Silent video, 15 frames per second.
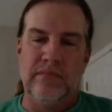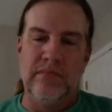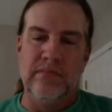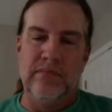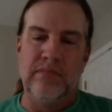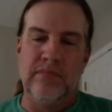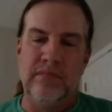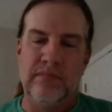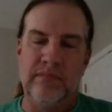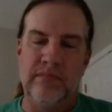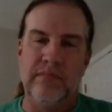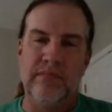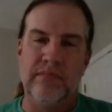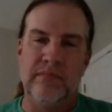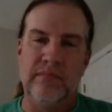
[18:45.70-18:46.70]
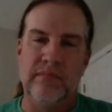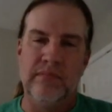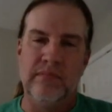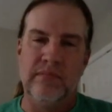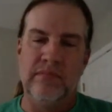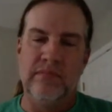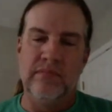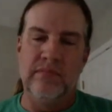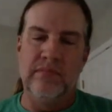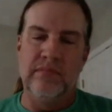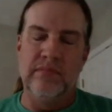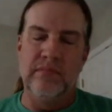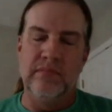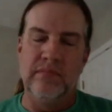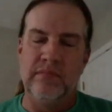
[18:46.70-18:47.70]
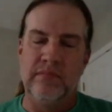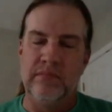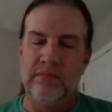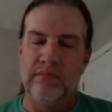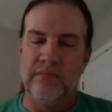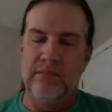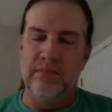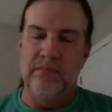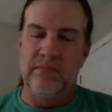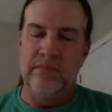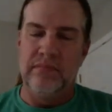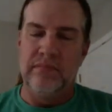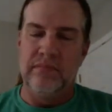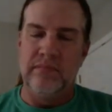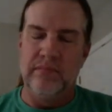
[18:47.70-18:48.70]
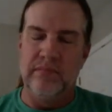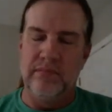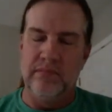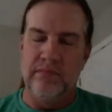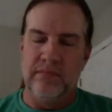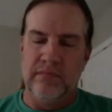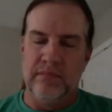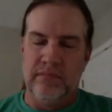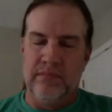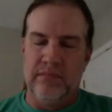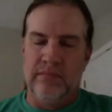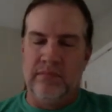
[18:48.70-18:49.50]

The person shown says nothing.